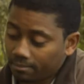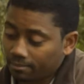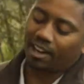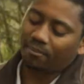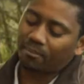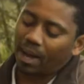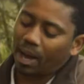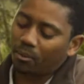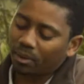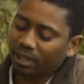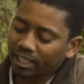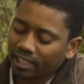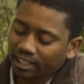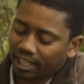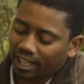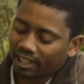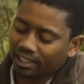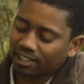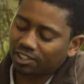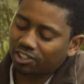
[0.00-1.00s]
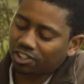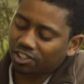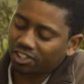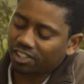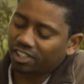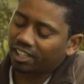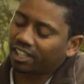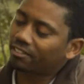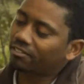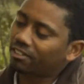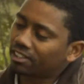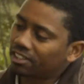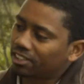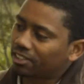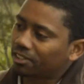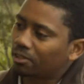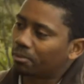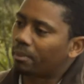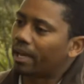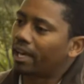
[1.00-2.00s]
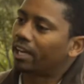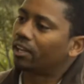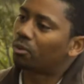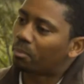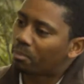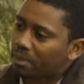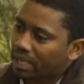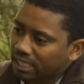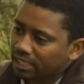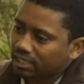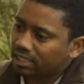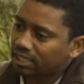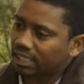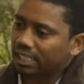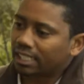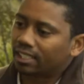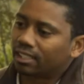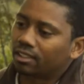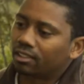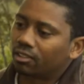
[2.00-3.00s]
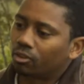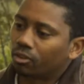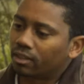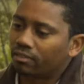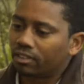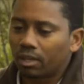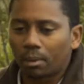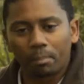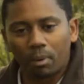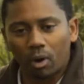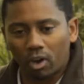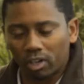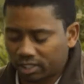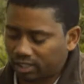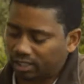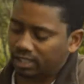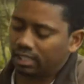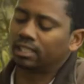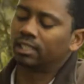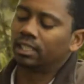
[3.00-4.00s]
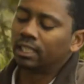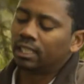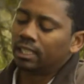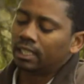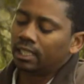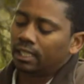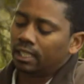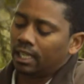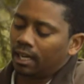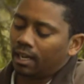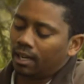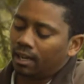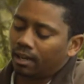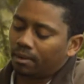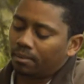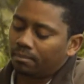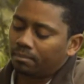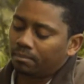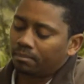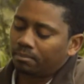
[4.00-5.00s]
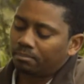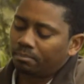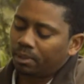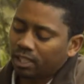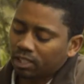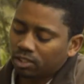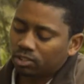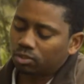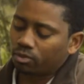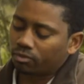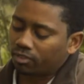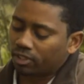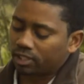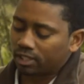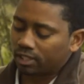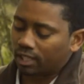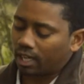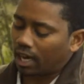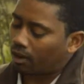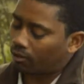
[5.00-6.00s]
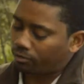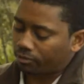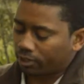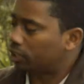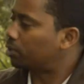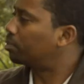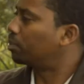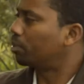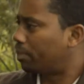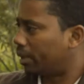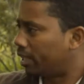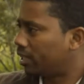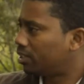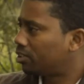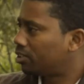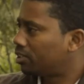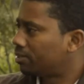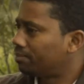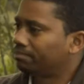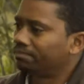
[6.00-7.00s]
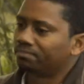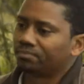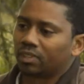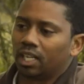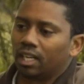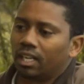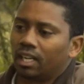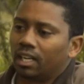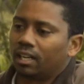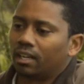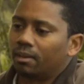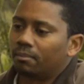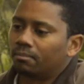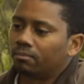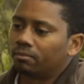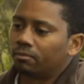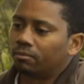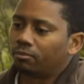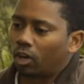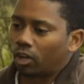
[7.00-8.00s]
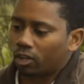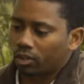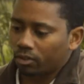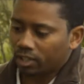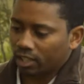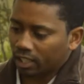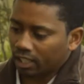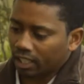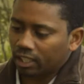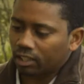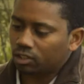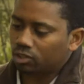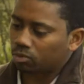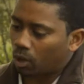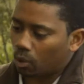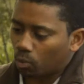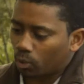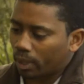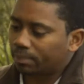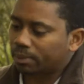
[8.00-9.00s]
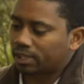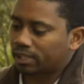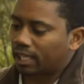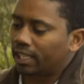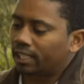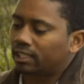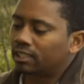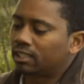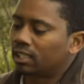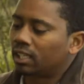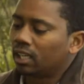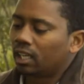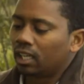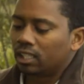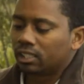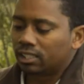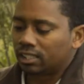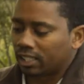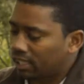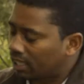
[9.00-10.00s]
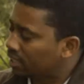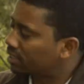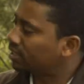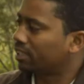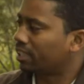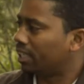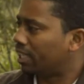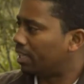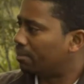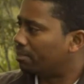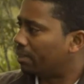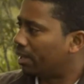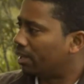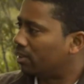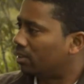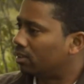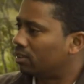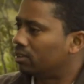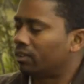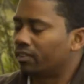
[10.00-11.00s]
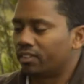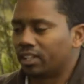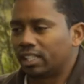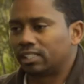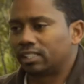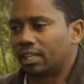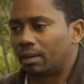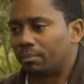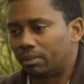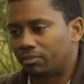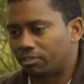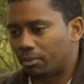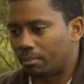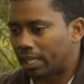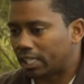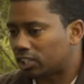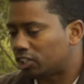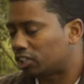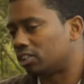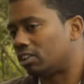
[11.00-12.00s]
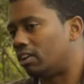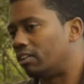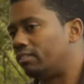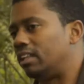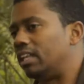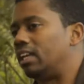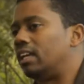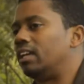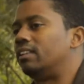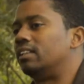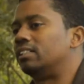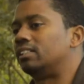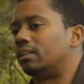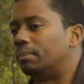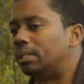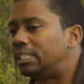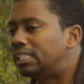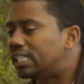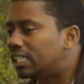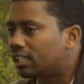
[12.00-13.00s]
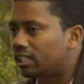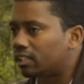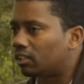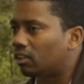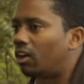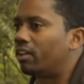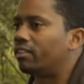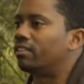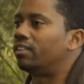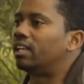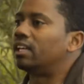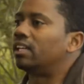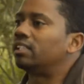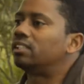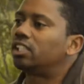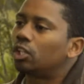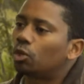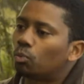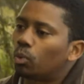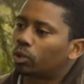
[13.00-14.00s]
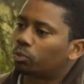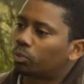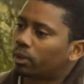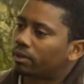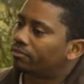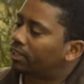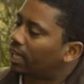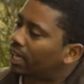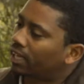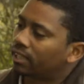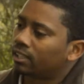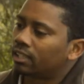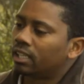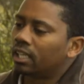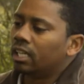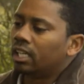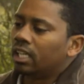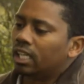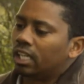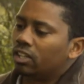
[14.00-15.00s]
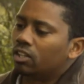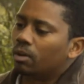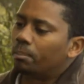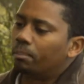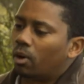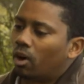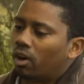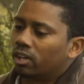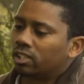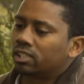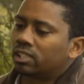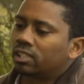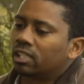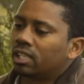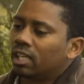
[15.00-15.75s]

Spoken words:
I want to encourage every single man or men's leader or even a pastor, please do visit our Facebook page, follow the link to our website, send us an email. There's some information on there, there's some material on there, see what we've done in the past,